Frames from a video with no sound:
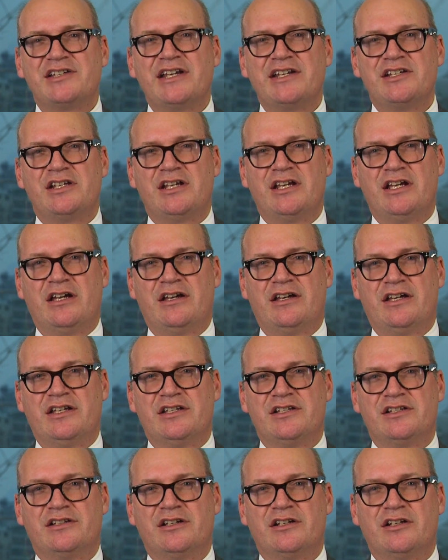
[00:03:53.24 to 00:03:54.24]
sense here
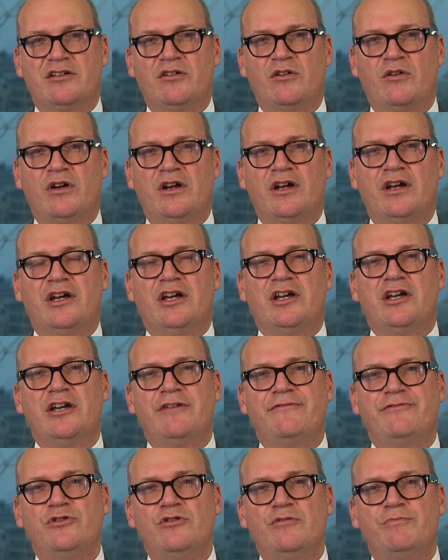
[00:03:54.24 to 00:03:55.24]
is that
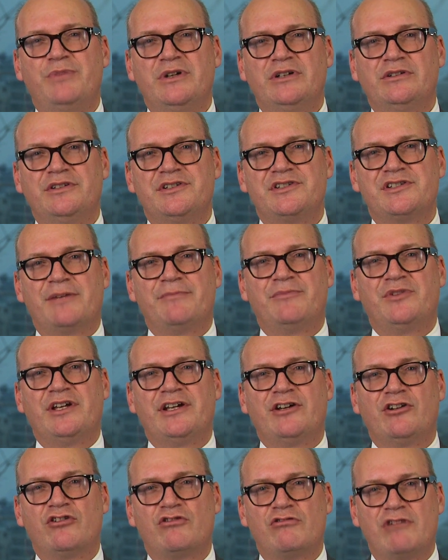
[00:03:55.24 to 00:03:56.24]
if you build
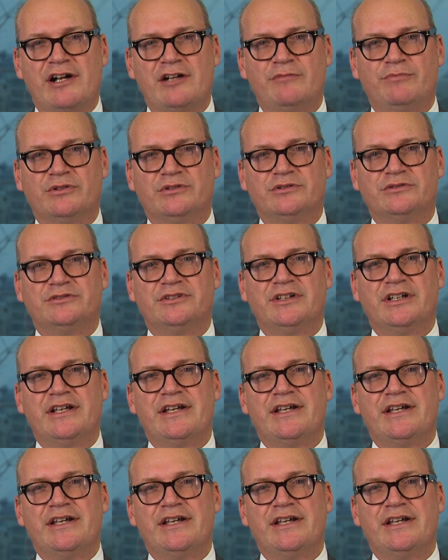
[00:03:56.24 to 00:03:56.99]
something credible